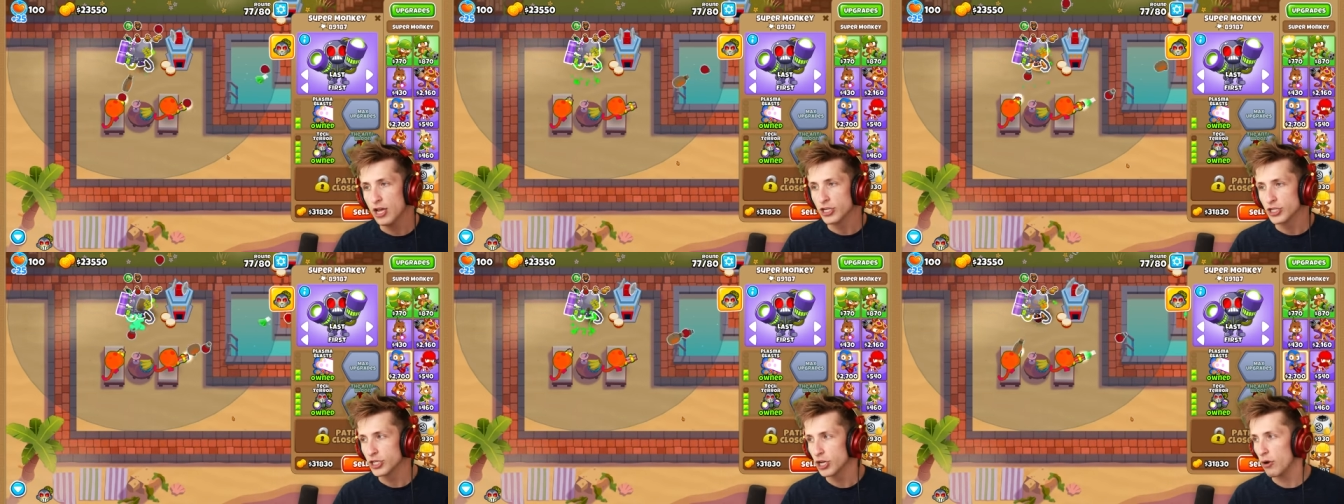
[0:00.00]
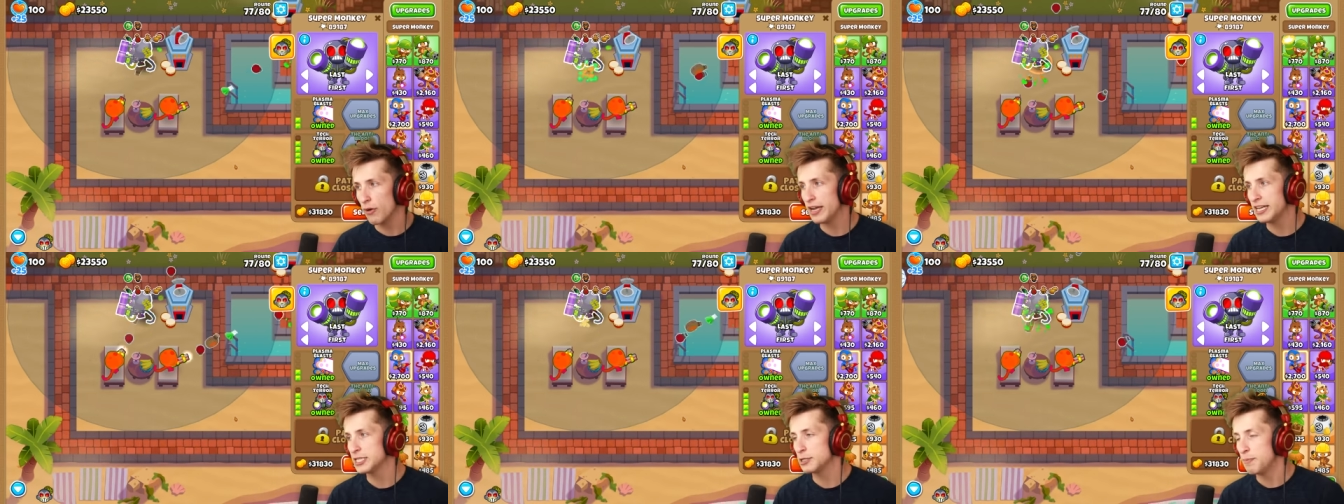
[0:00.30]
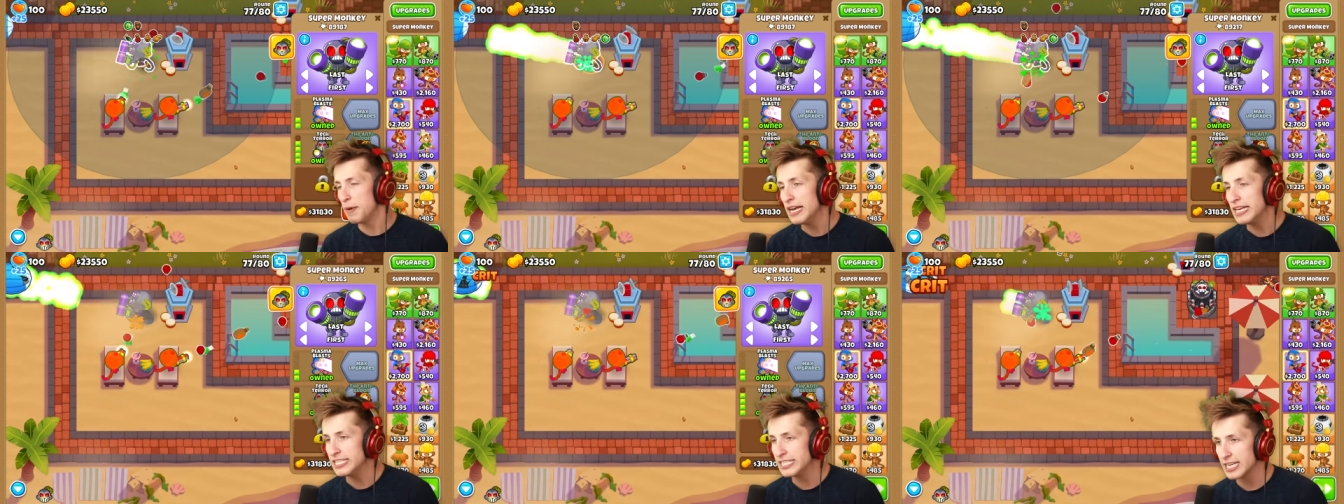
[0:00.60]
So his
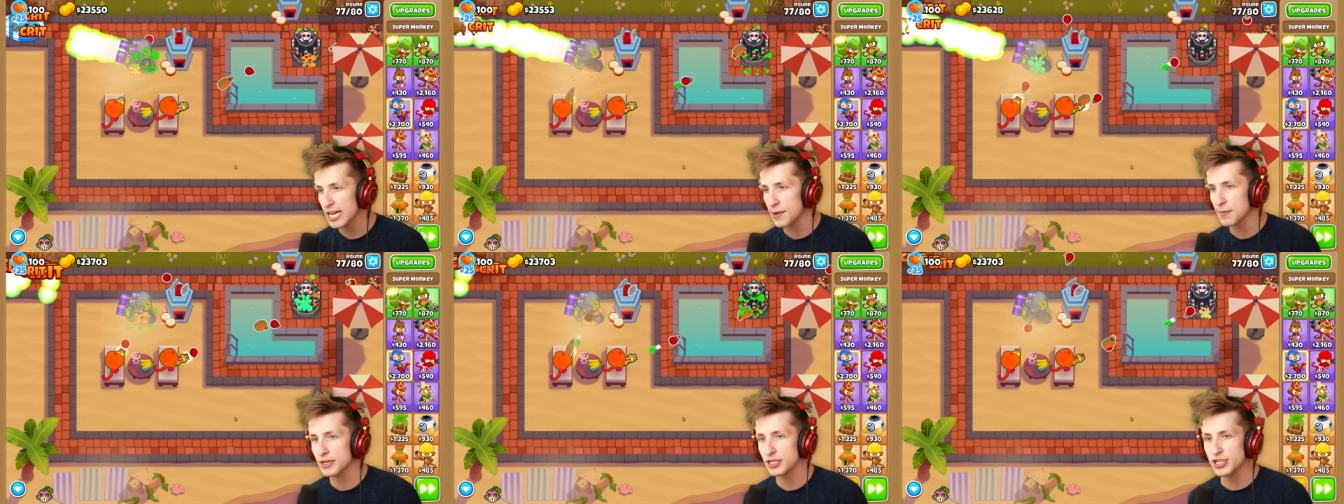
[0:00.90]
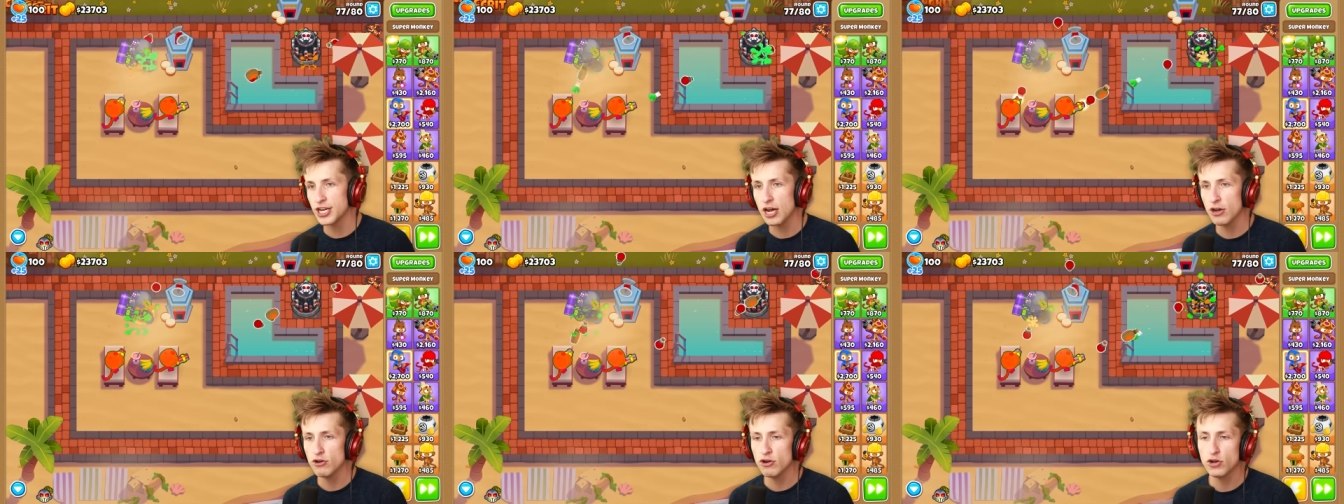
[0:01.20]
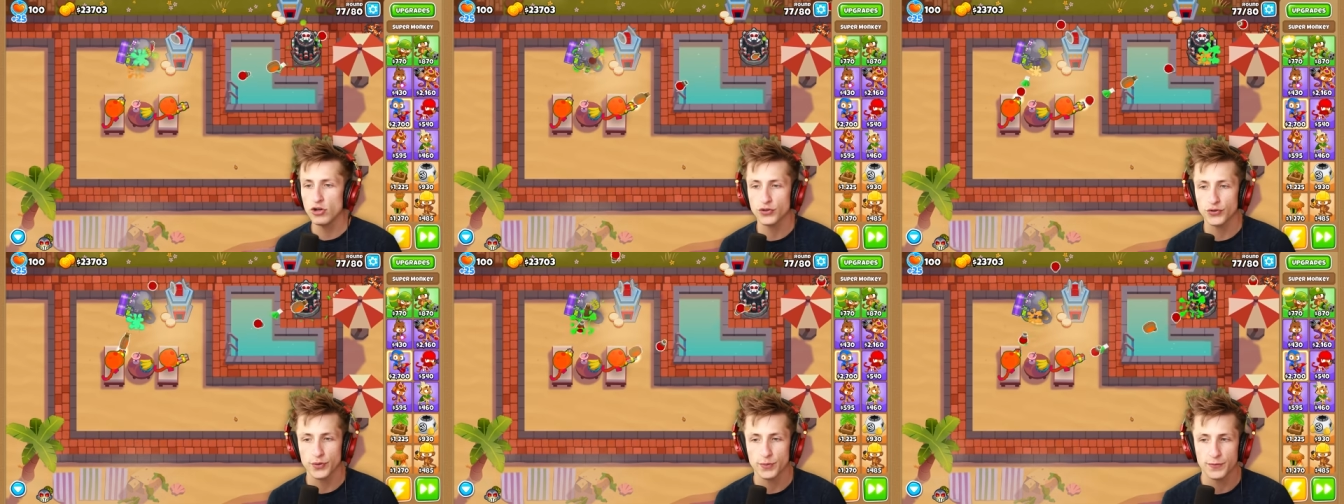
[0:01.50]
base damage now
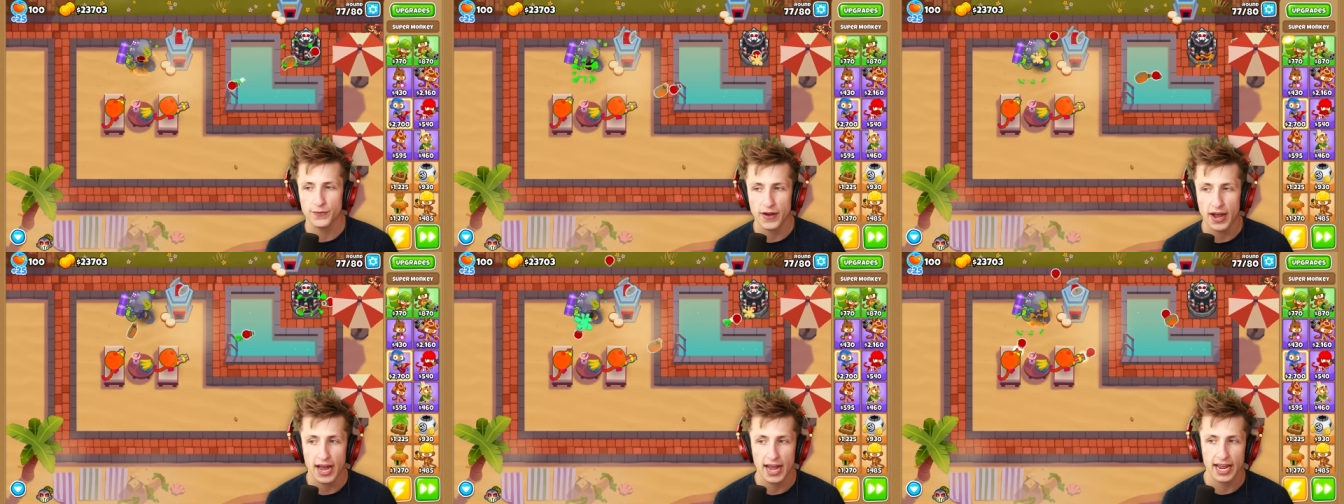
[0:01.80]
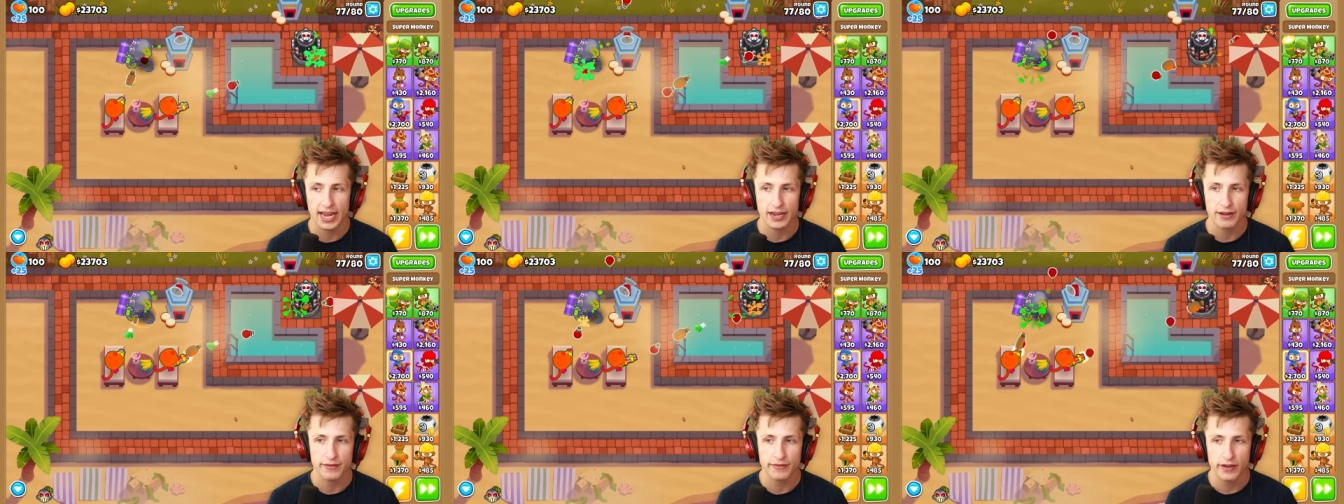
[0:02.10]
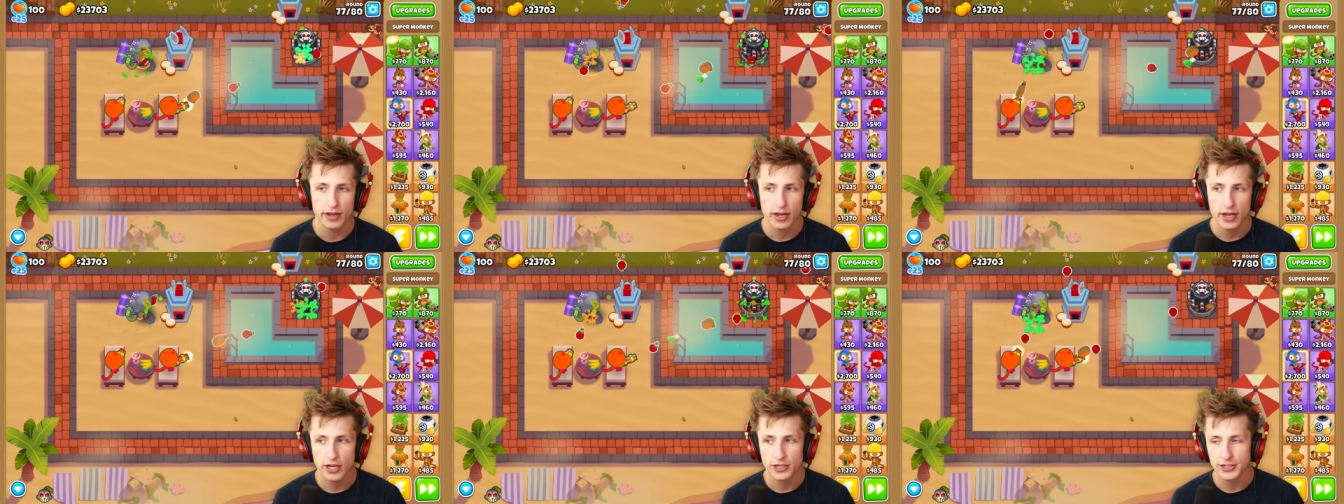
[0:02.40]
goes from 5
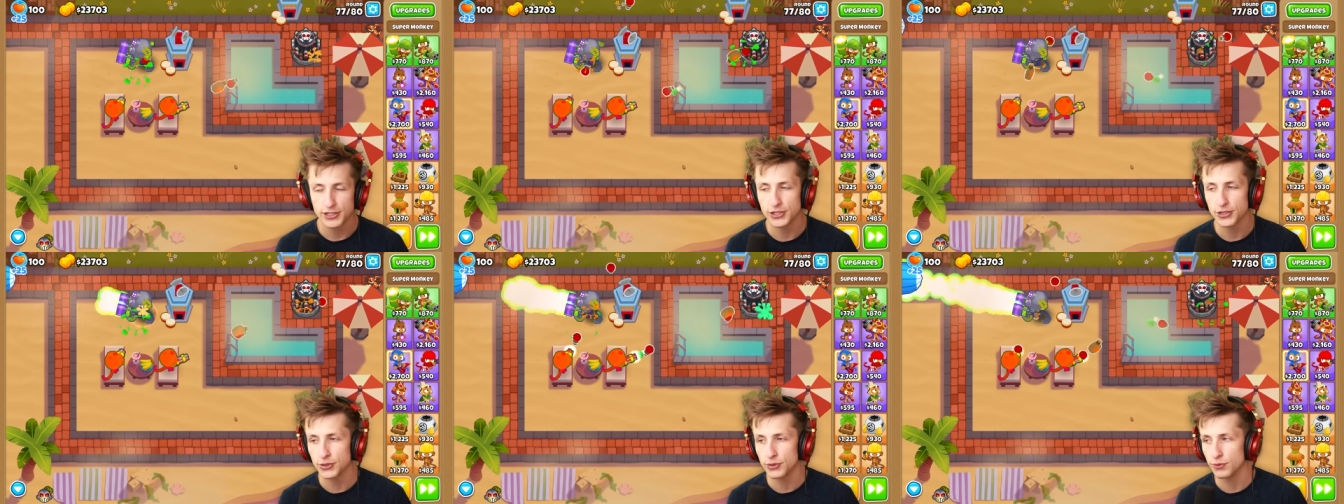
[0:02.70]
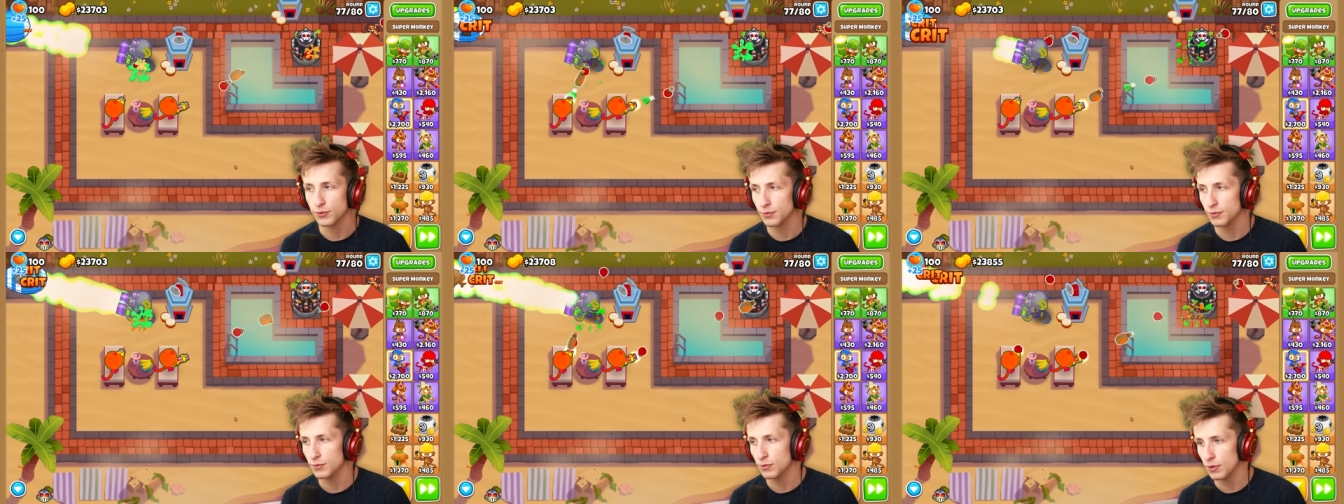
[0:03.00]
to,